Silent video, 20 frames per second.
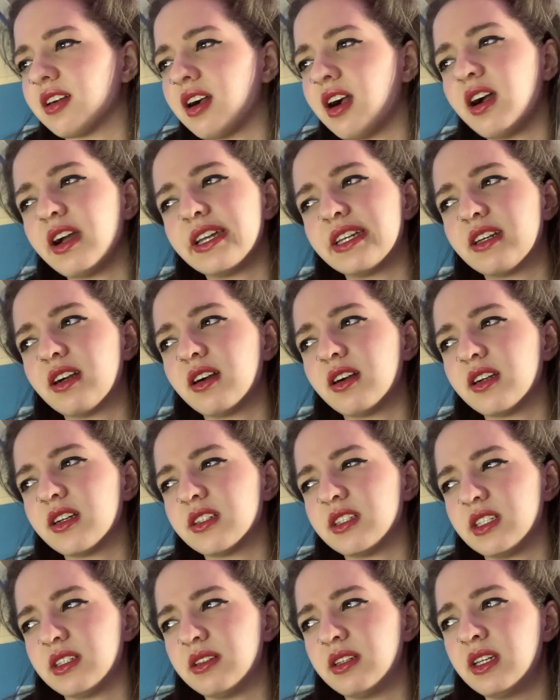High
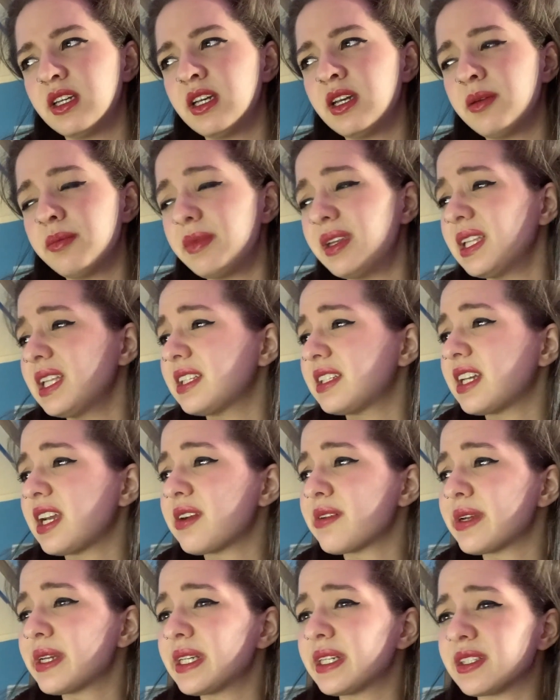Guard and
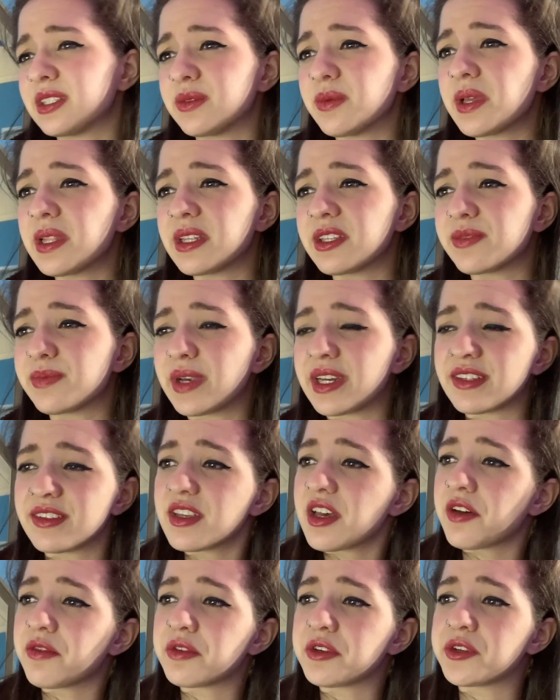military, as well as
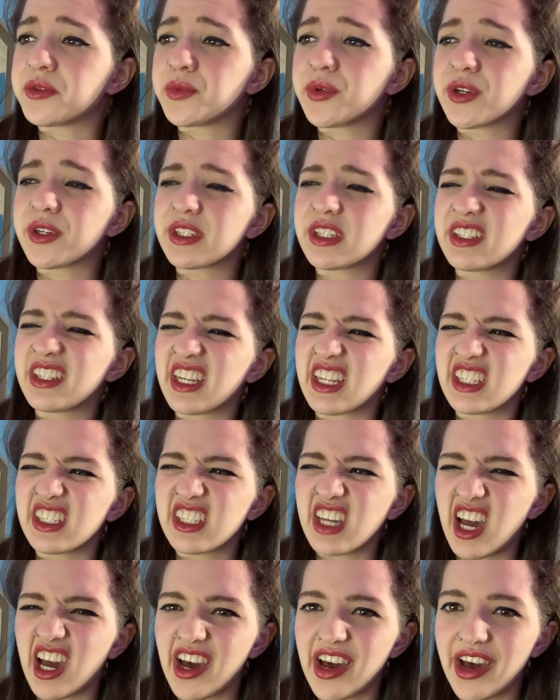myself, has worked
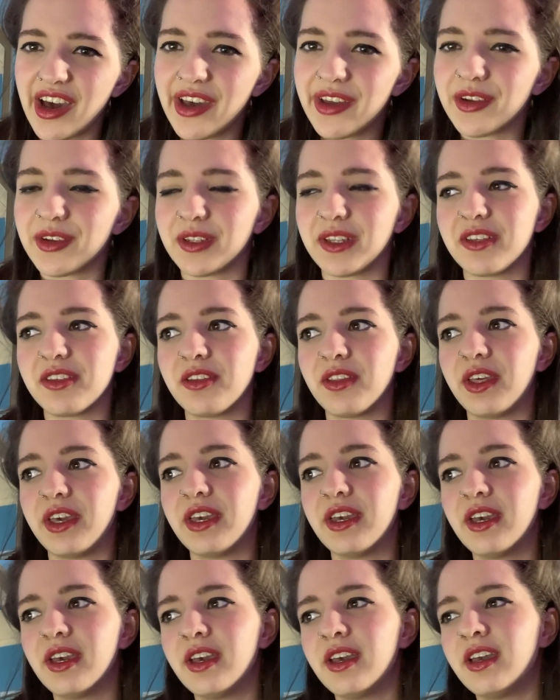tirelessly,
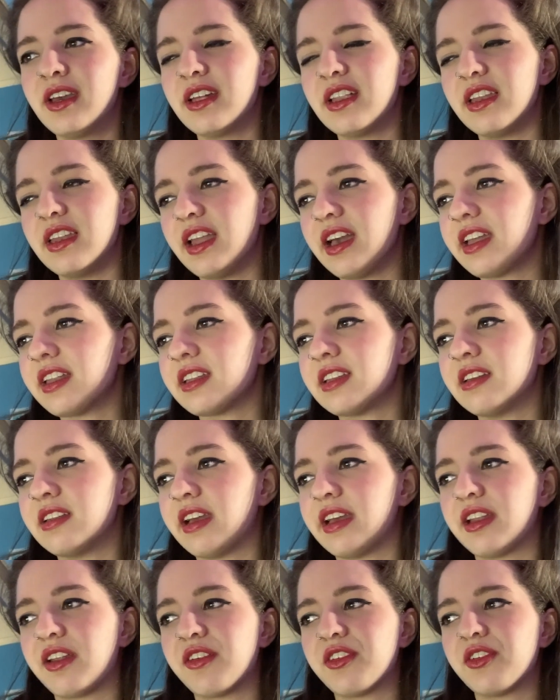night and
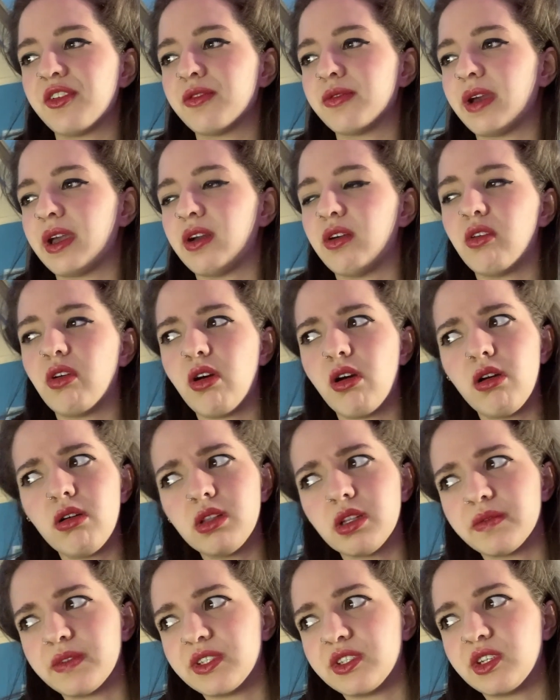day, to survey
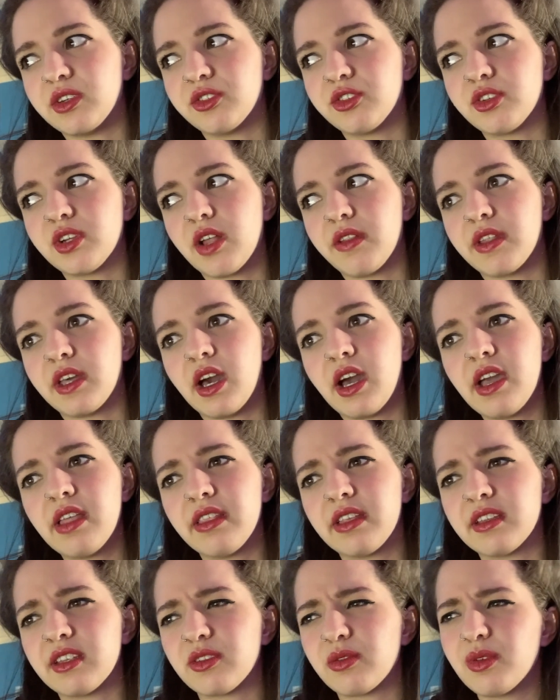all of the children on the
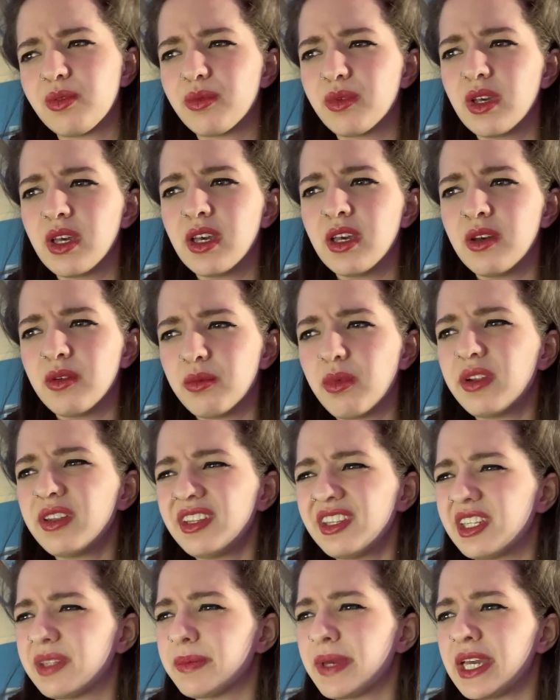island, as we
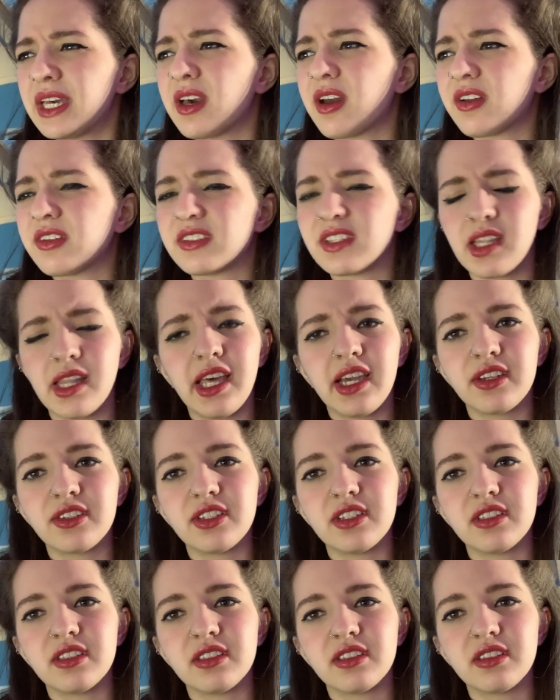wanted to make our
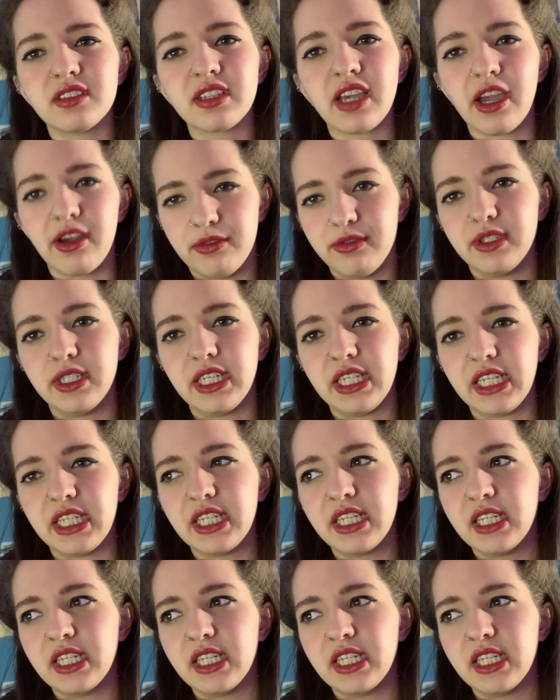selections carefully.